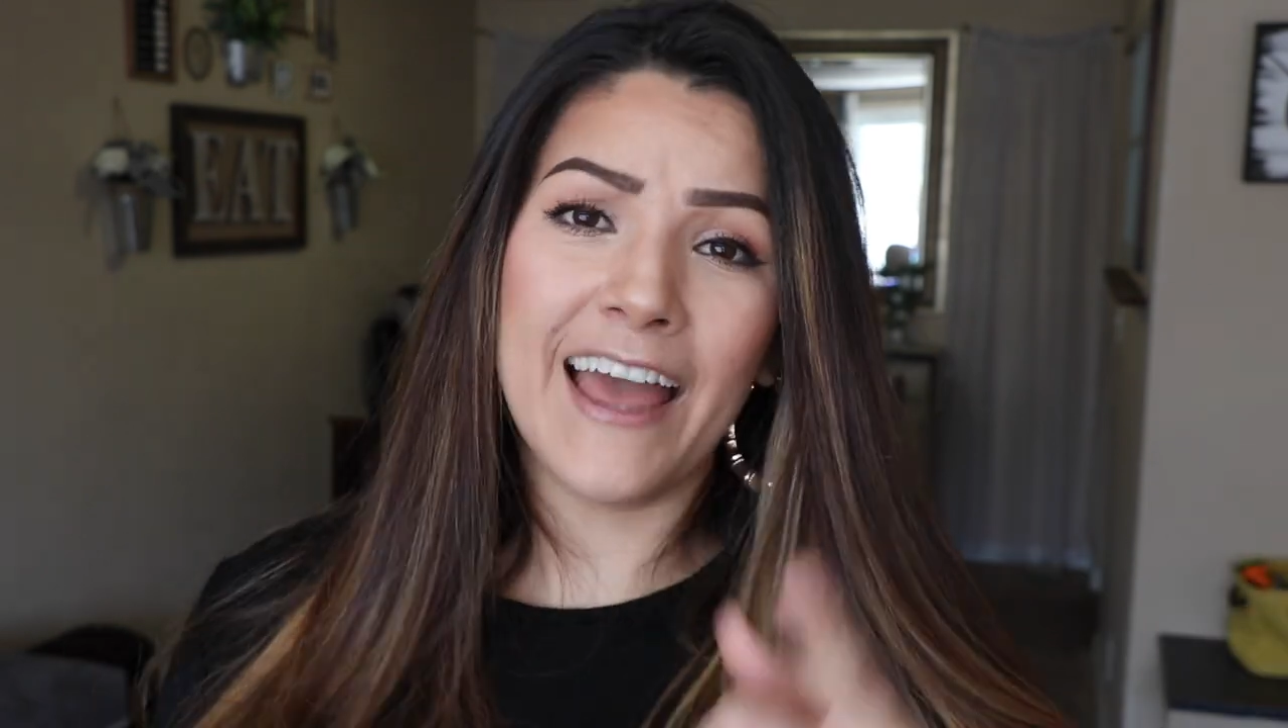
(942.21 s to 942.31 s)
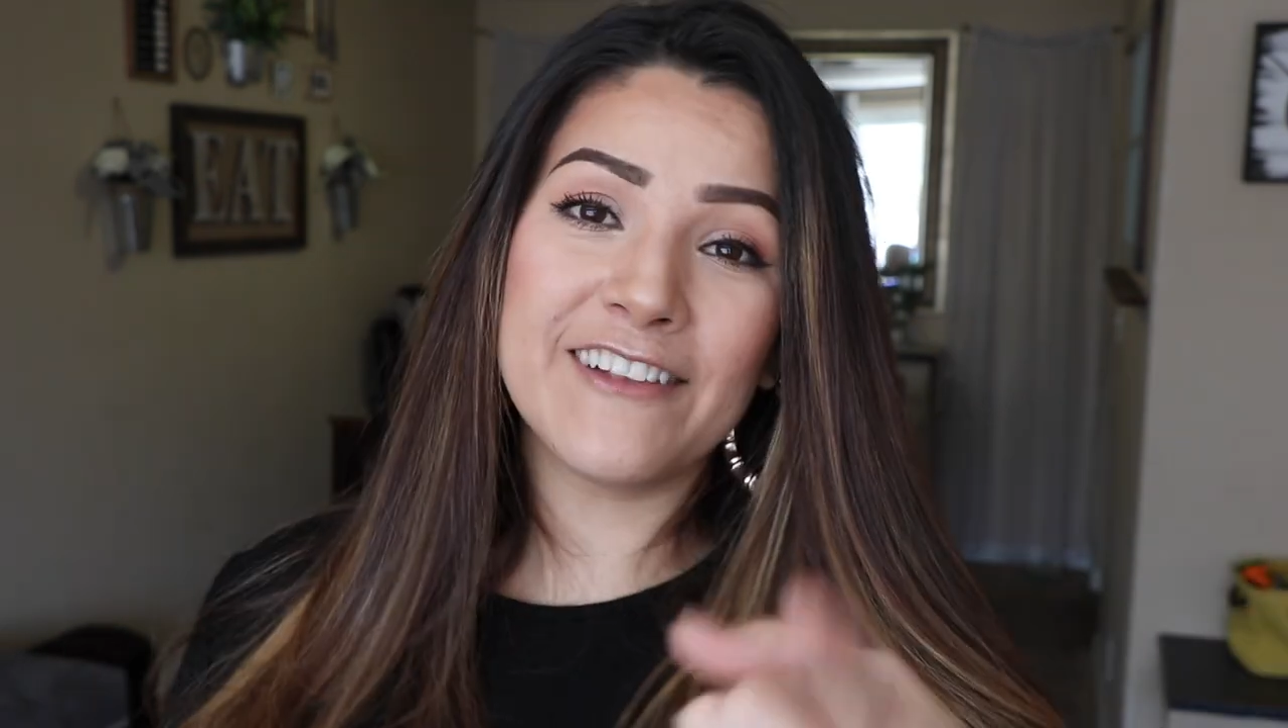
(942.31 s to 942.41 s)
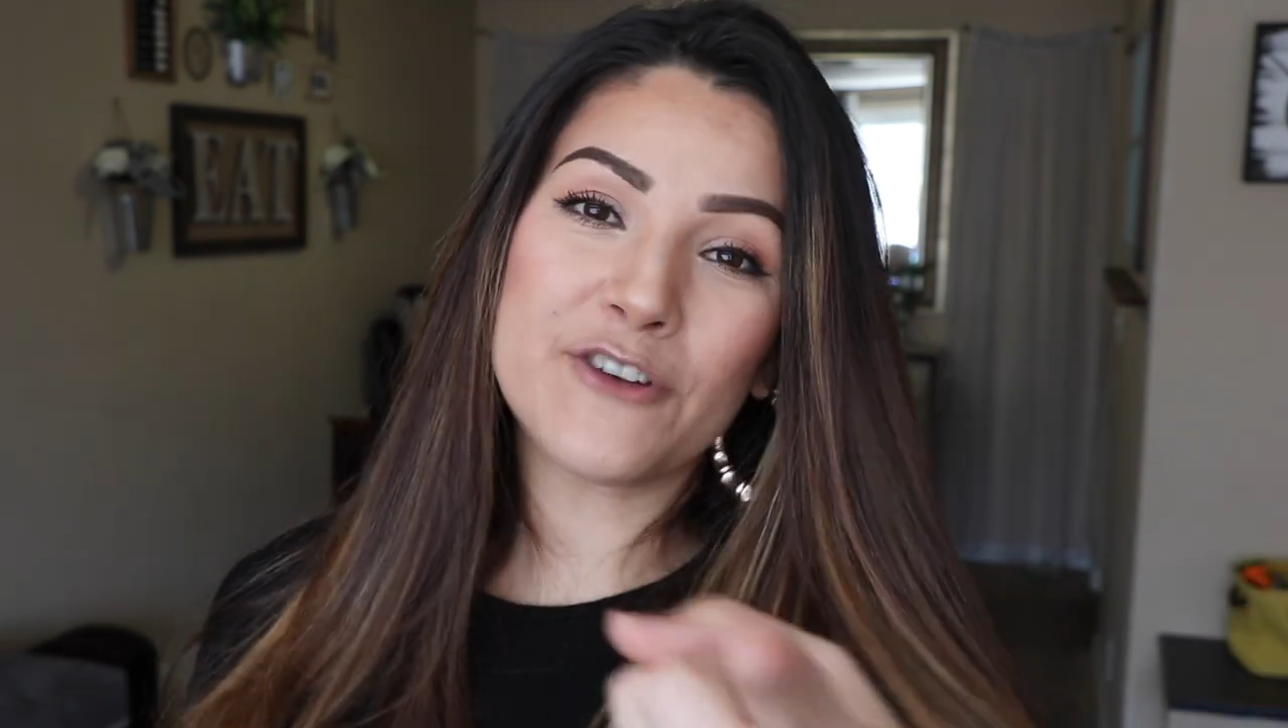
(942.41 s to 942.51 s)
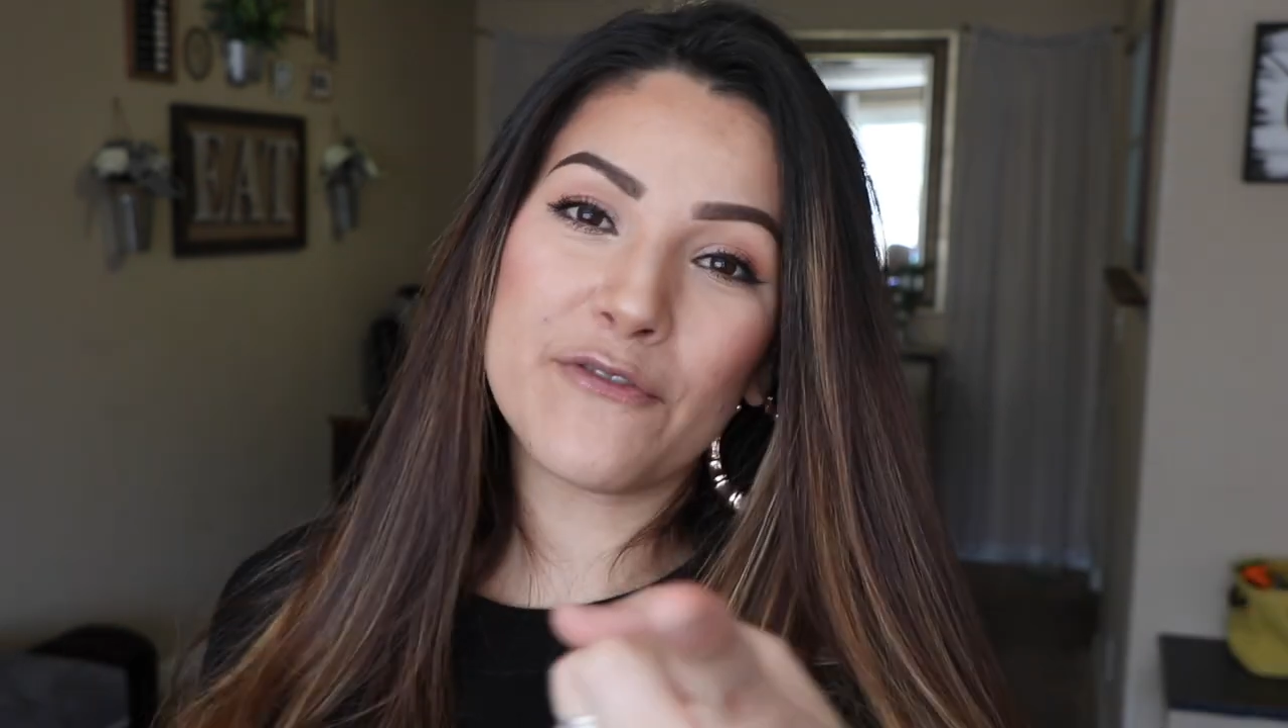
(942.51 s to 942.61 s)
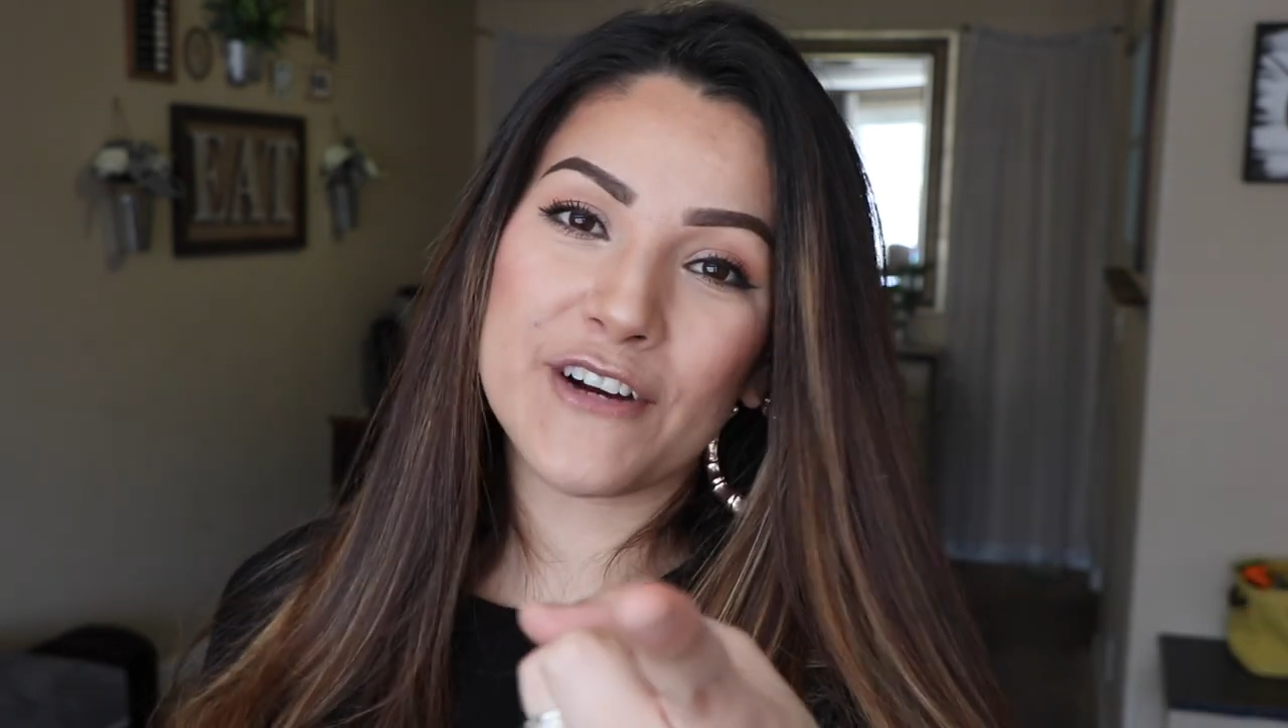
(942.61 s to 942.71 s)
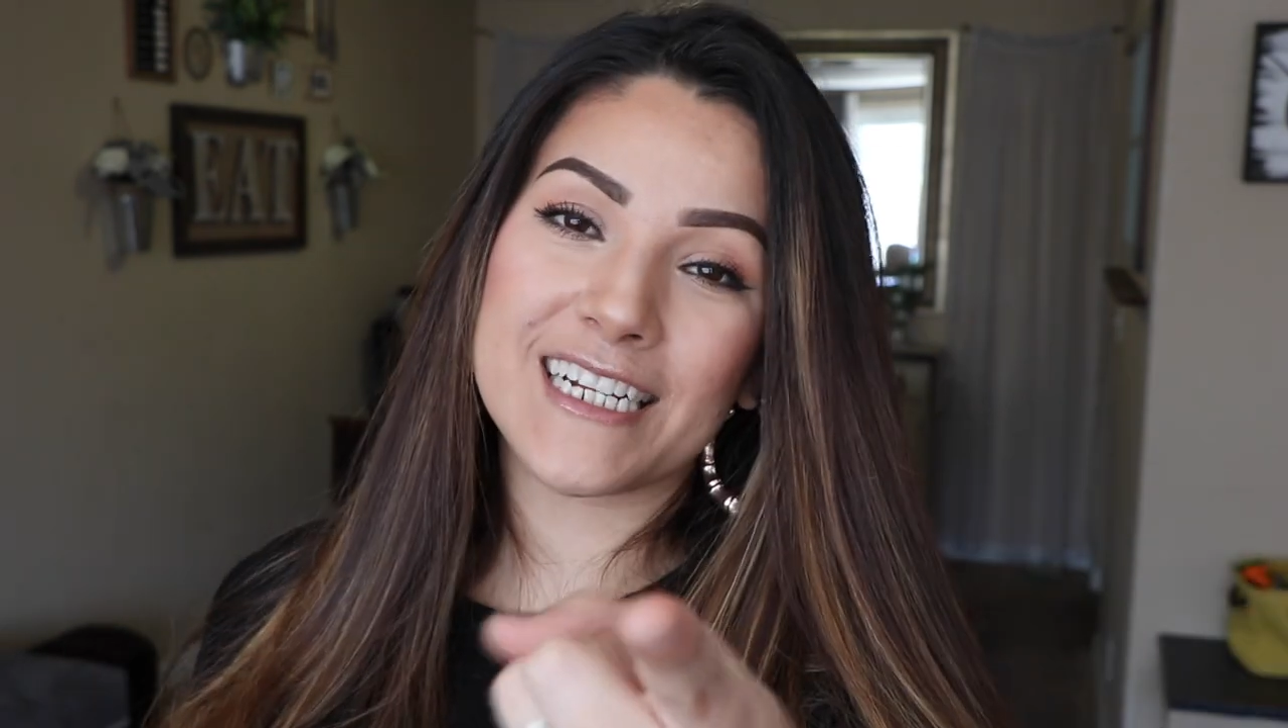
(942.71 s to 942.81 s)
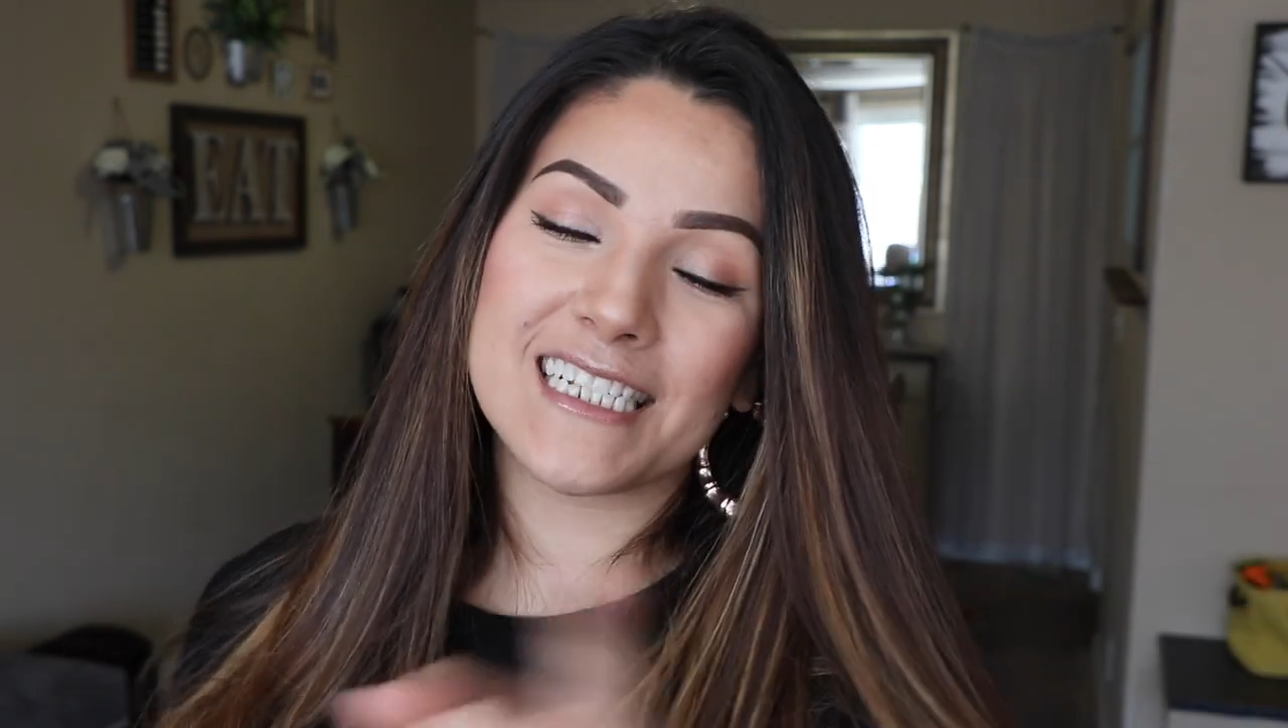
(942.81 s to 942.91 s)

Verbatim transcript: And don't forget